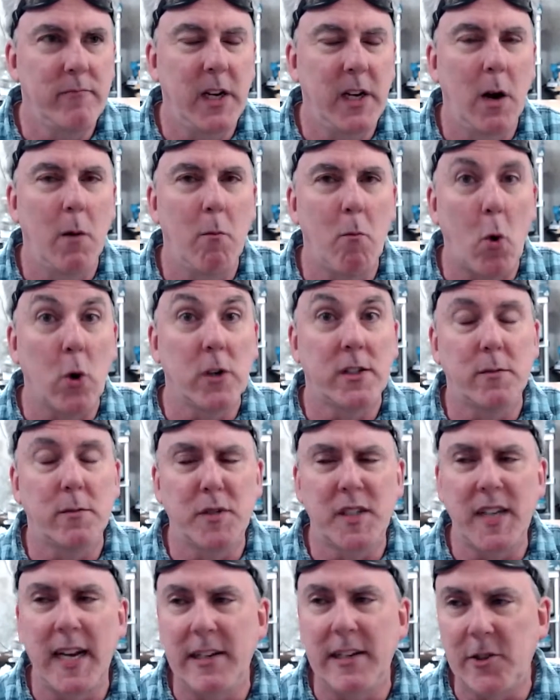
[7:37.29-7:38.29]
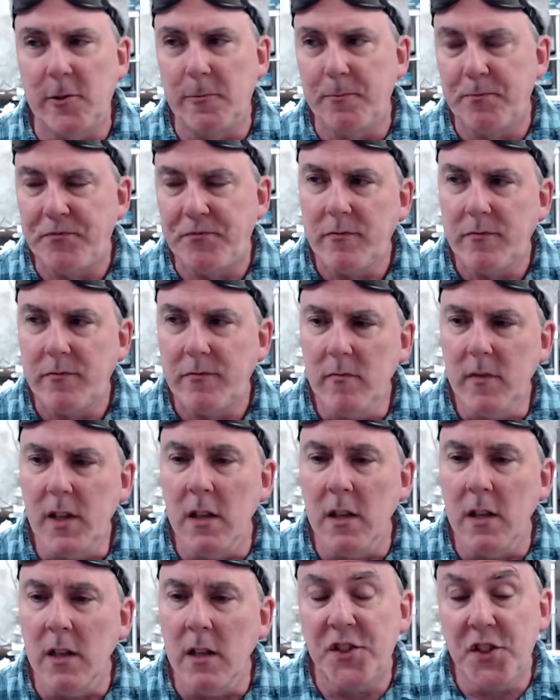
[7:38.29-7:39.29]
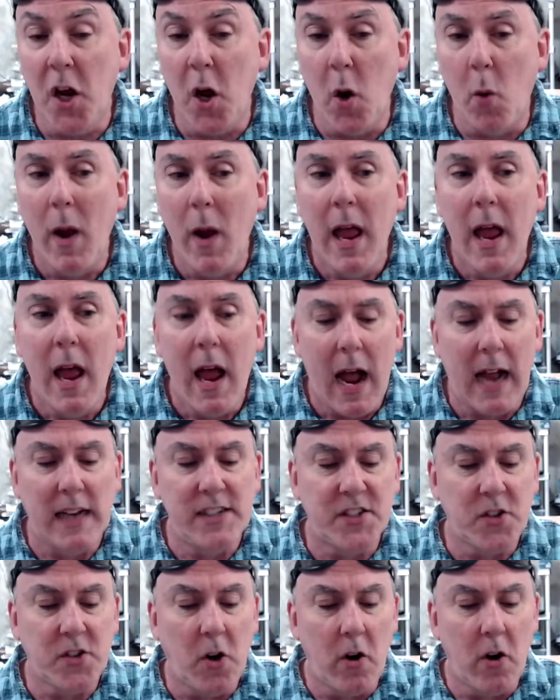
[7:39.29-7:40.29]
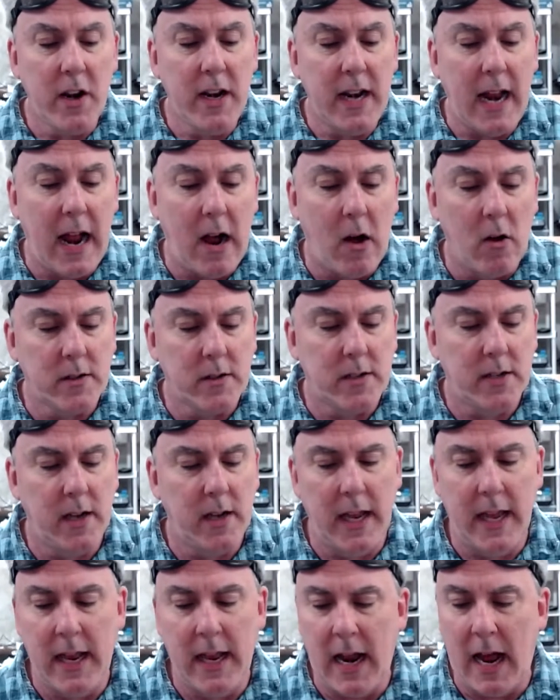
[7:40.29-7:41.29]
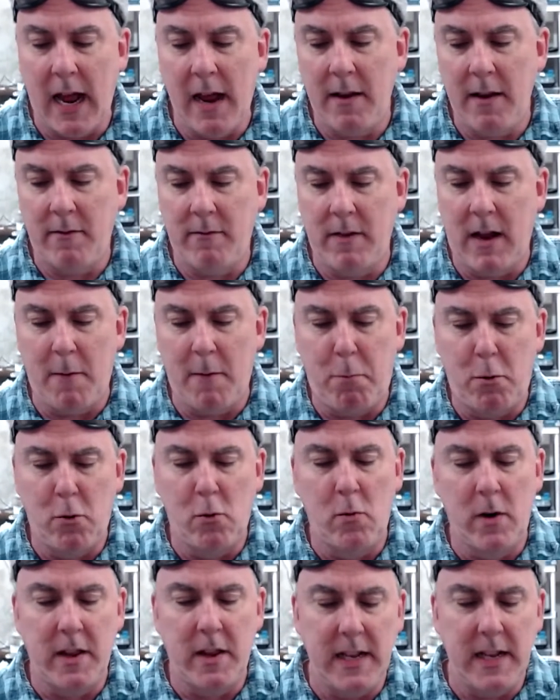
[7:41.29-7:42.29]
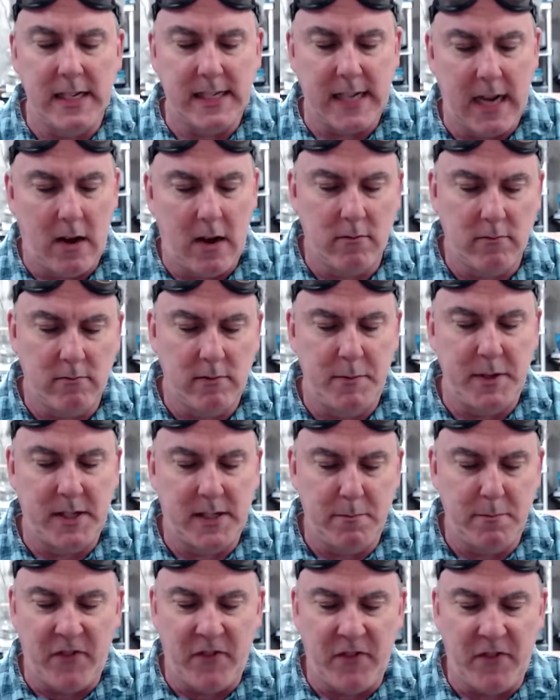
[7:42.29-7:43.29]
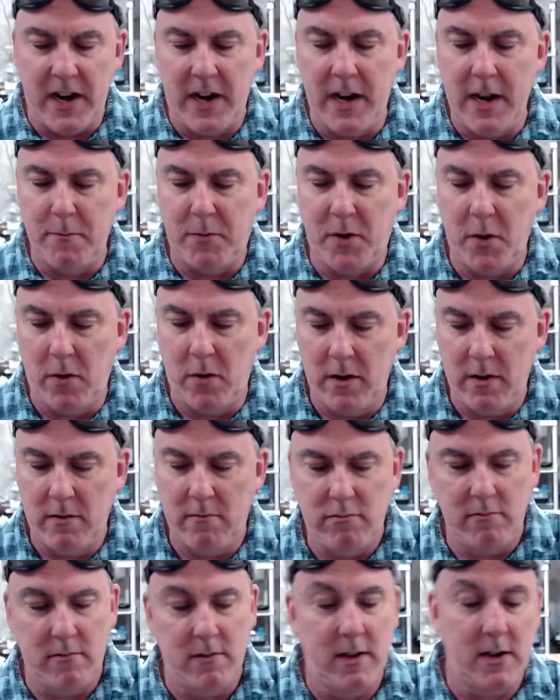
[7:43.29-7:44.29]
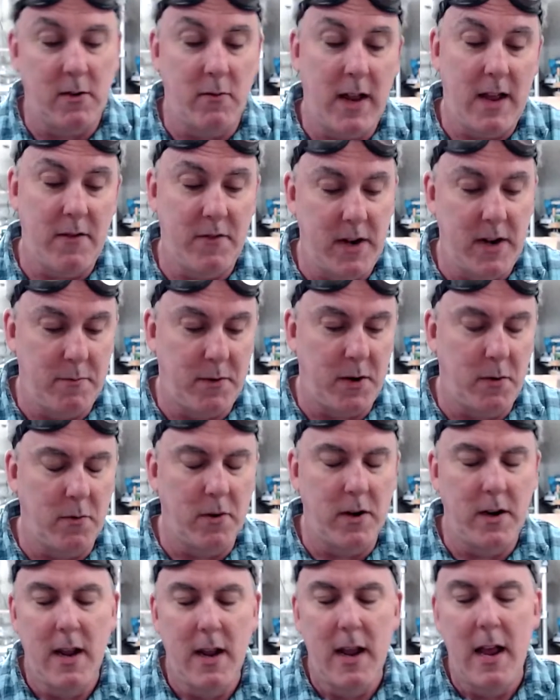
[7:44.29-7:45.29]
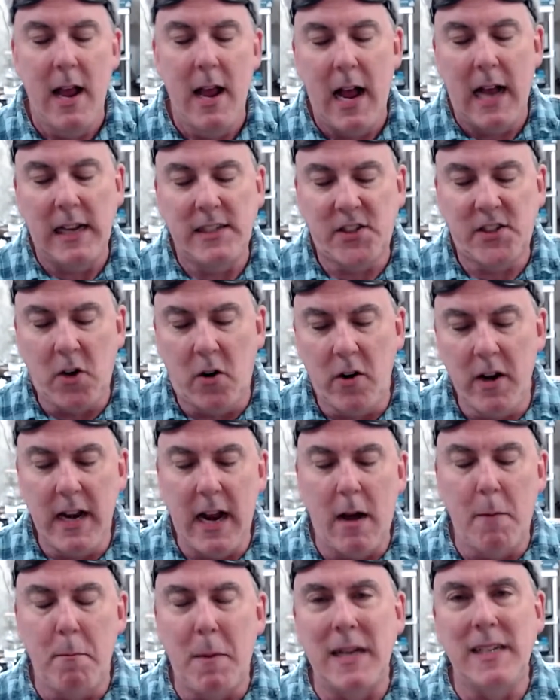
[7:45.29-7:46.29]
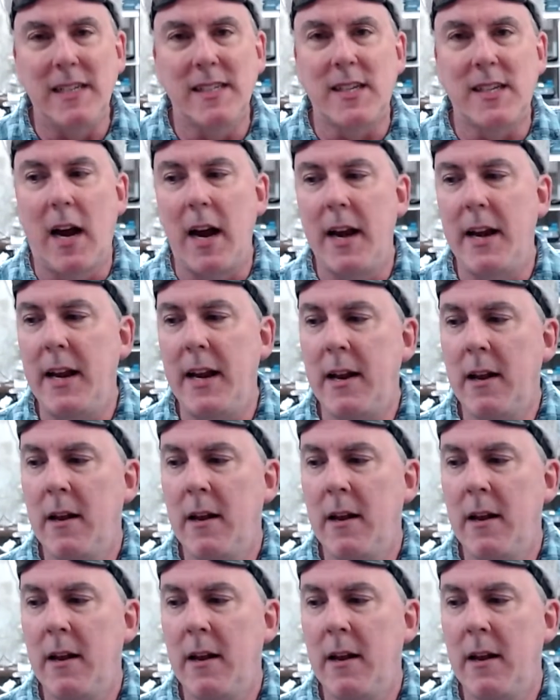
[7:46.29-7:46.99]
more substantial. So I started out, and I'll pull one of these out. Let me find an empty one. I don't have an empty one. I started out by designing